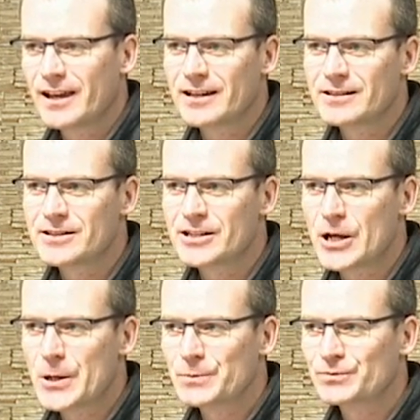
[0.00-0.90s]
and
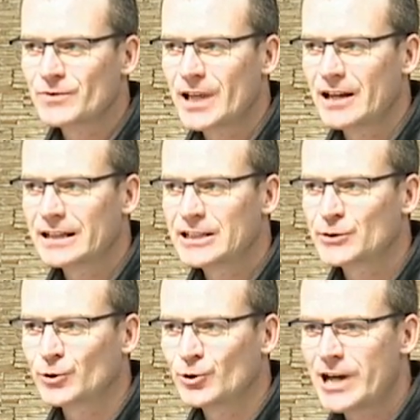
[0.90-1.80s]
our
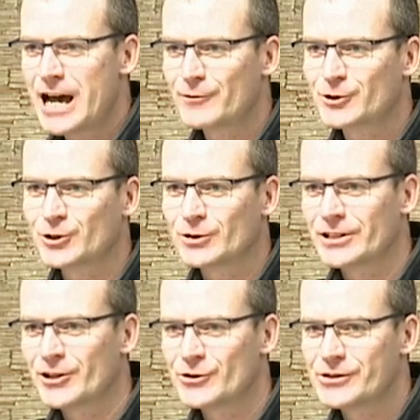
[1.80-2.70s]
leaders will look after you
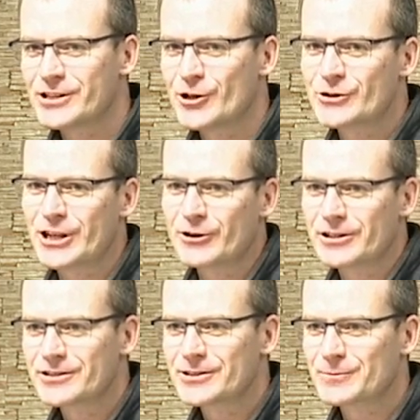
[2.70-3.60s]
in those
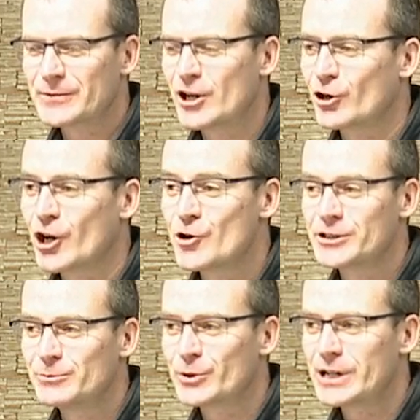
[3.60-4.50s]
areas, and they'll
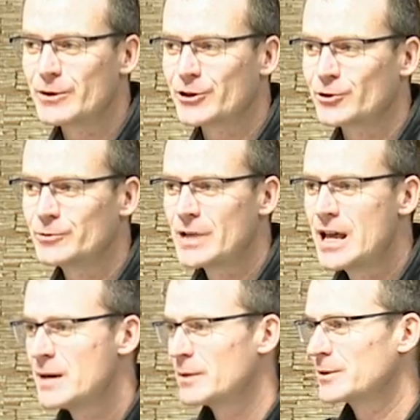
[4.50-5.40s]
close in prayer with you.
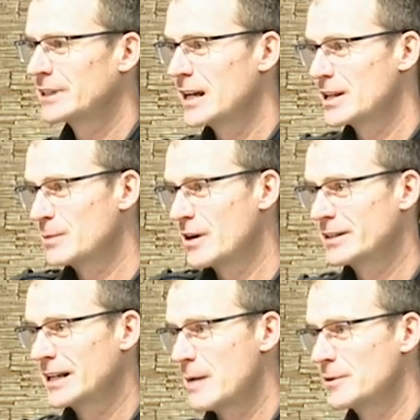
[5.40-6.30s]
But I'm just going to ask
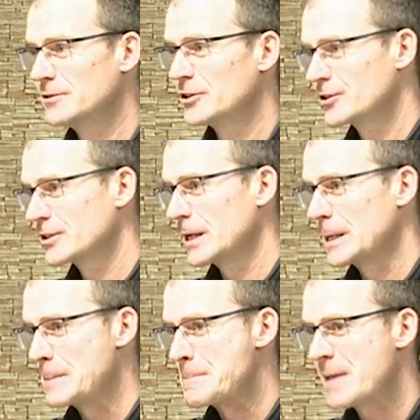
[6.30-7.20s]
Byron to come and just
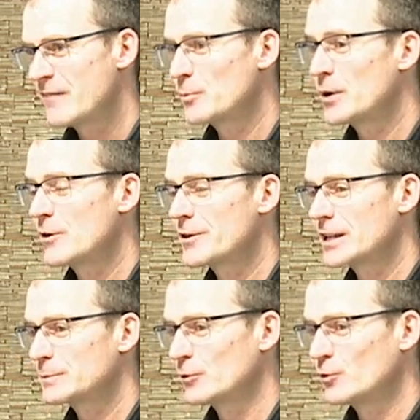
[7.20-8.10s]
have a prayer
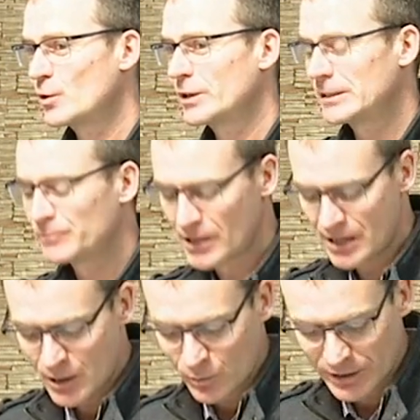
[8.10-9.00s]
with us before
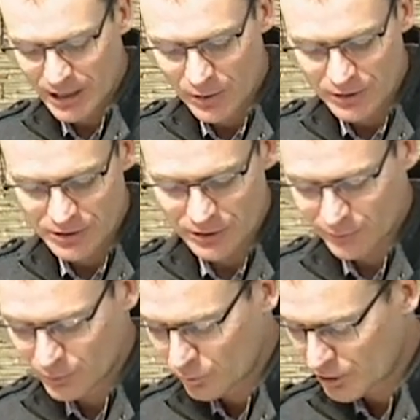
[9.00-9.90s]
we go into
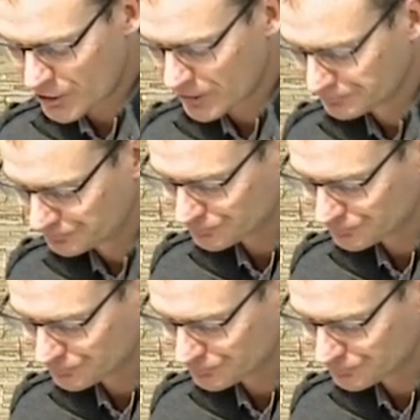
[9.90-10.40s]
the foot washing.